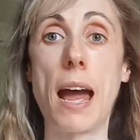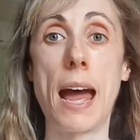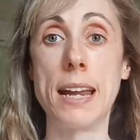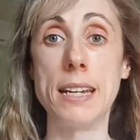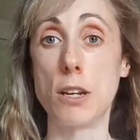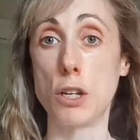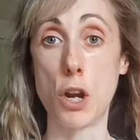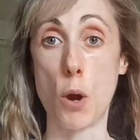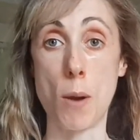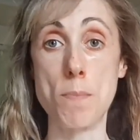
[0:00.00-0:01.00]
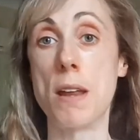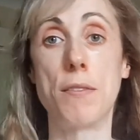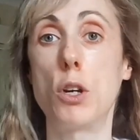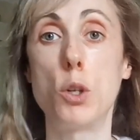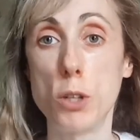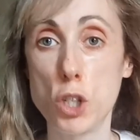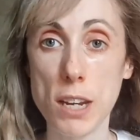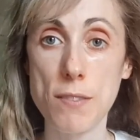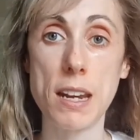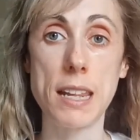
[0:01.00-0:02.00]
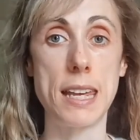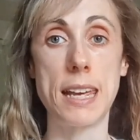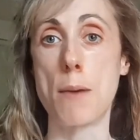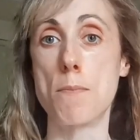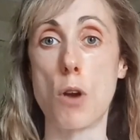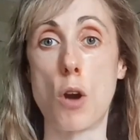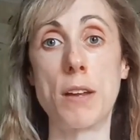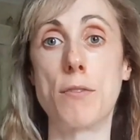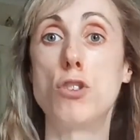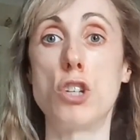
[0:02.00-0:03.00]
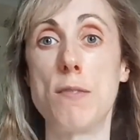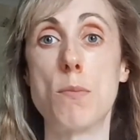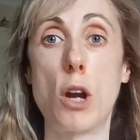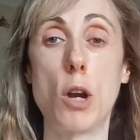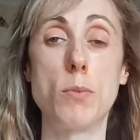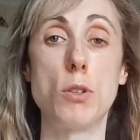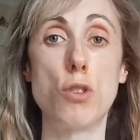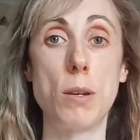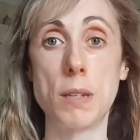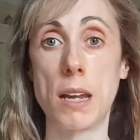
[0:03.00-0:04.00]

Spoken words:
and I'm never going to achieve anything, and I'll never achieve my hopes and dreams,